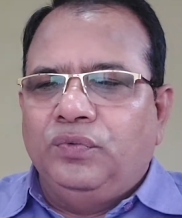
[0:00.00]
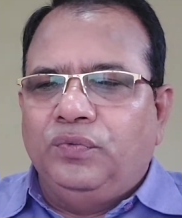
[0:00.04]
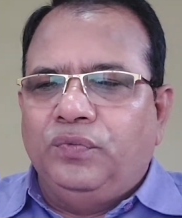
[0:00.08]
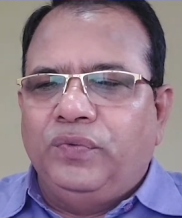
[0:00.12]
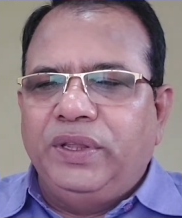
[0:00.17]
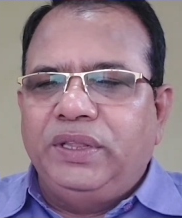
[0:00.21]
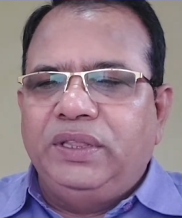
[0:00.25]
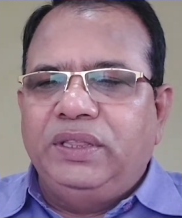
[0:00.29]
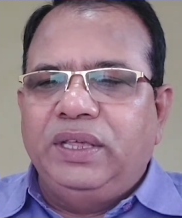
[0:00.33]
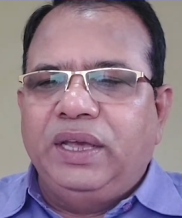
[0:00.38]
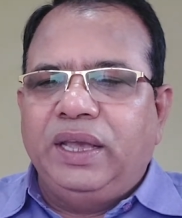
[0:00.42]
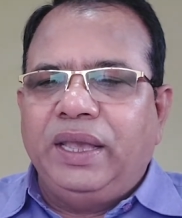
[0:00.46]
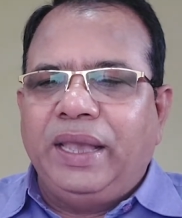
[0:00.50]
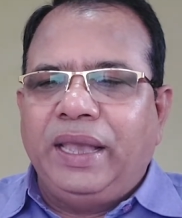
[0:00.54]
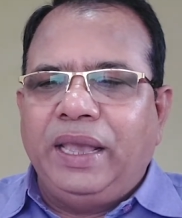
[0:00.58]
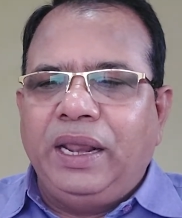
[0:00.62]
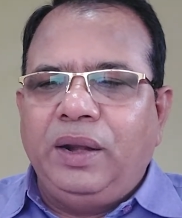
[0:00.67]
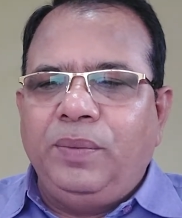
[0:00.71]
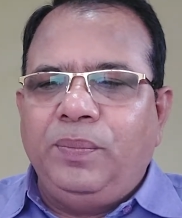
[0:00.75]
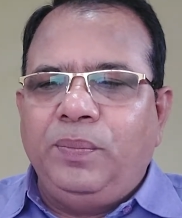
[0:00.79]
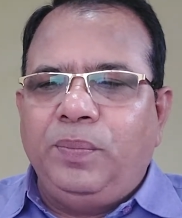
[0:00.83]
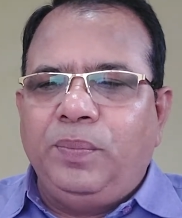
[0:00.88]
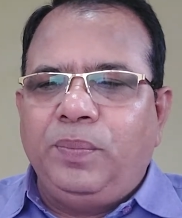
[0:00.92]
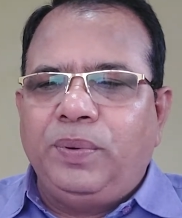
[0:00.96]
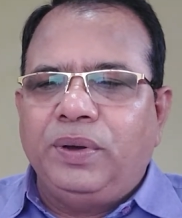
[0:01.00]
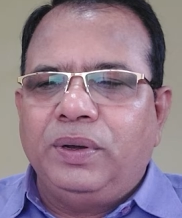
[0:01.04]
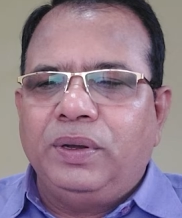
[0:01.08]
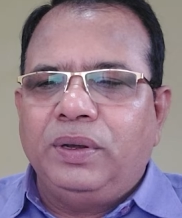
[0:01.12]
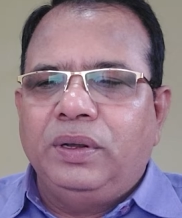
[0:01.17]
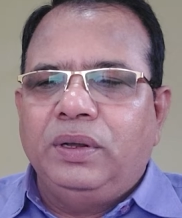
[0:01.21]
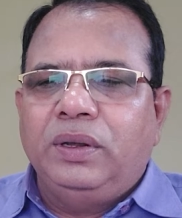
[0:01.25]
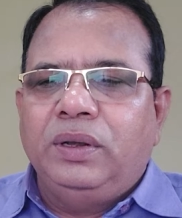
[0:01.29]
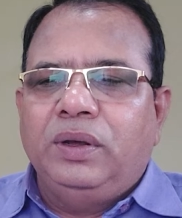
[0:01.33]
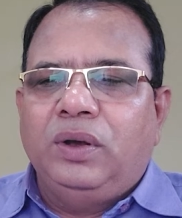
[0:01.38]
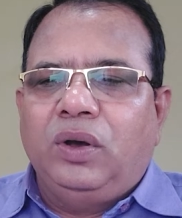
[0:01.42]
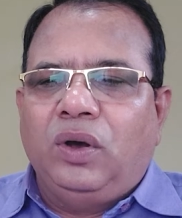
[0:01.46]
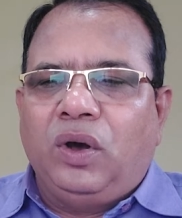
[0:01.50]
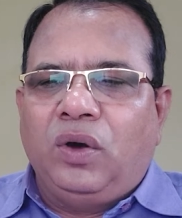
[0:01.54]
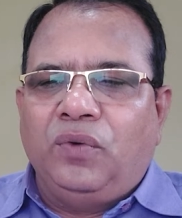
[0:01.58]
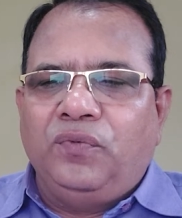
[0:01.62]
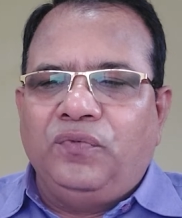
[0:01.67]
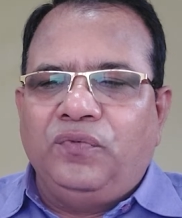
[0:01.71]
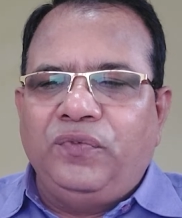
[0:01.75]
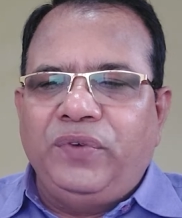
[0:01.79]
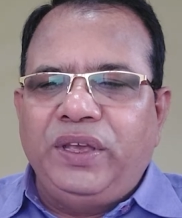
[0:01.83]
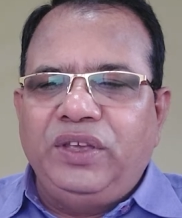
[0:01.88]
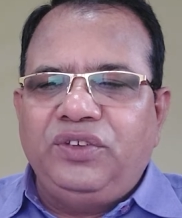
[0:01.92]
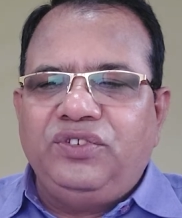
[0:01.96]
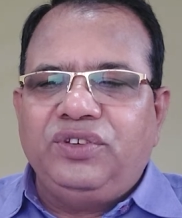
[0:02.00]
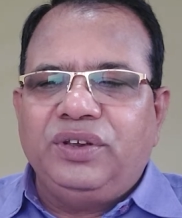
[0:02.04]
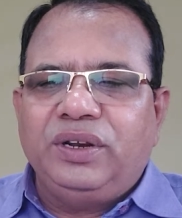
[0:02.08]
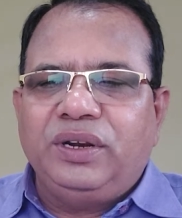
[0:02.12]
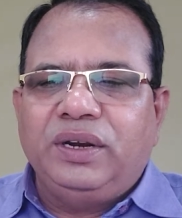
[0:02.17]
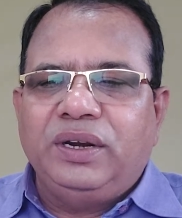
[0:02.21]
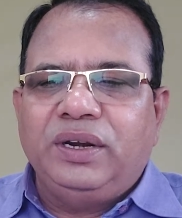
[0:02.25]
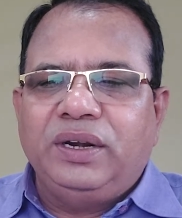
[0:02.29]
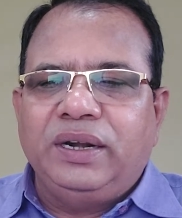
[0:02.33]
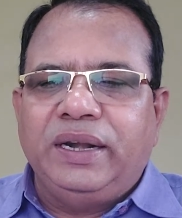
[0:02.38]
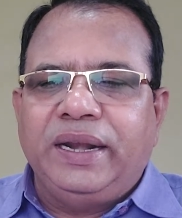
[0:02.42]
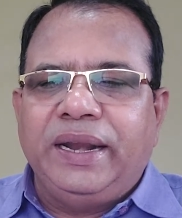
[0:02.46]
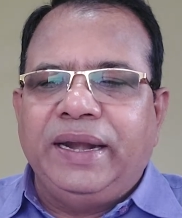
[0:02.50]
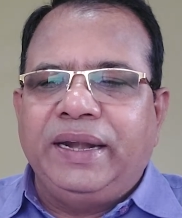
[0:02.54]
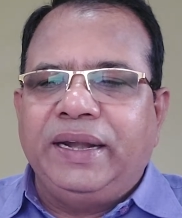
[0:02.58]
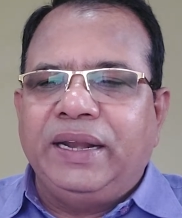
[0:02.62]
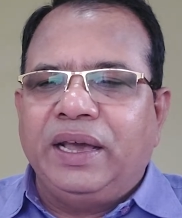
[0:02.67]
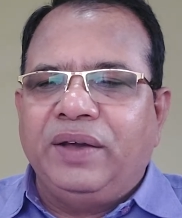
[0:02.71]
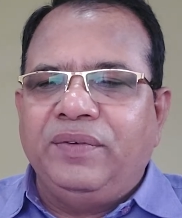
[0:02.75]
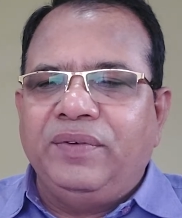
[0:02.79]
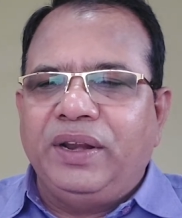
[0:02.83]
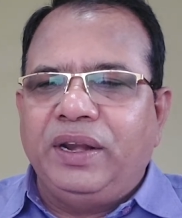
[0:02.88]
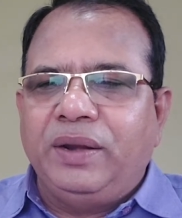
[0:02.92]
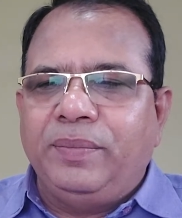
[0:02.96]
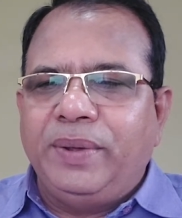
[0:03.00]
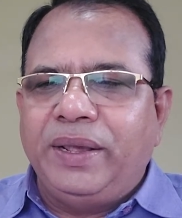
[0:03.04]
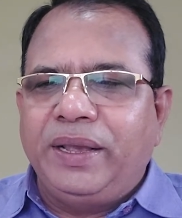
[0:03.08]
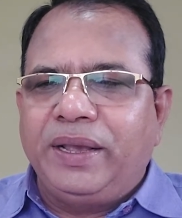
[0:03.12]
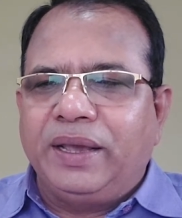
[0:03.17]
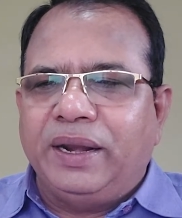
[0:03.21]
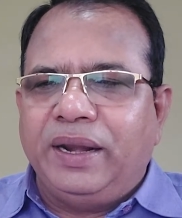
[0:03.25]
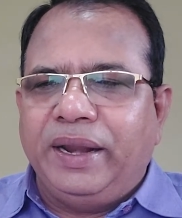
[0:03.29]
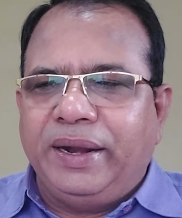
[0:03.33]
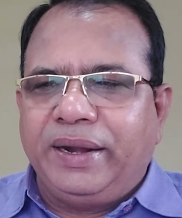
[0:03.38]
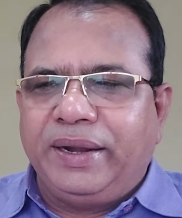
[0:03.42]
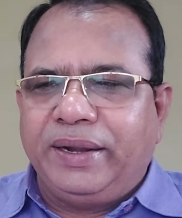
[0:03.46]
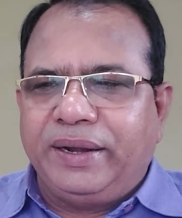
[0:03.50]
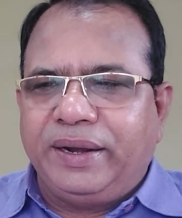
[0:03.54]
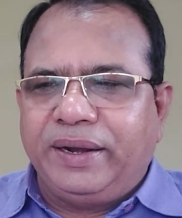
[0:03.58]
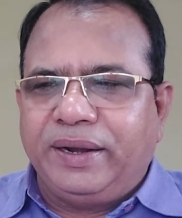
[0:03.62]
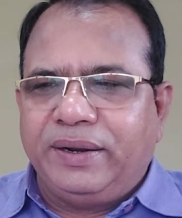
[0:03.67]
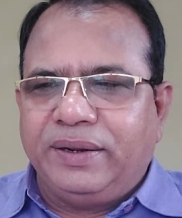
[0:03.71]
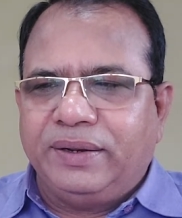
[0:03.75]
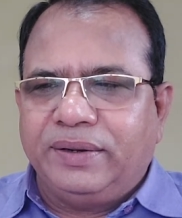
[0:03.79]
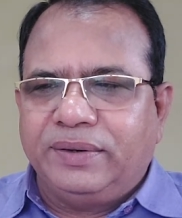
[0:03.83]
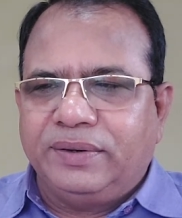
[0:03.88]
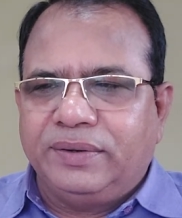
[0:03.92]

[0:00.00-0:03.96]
with the help of which data will be collected.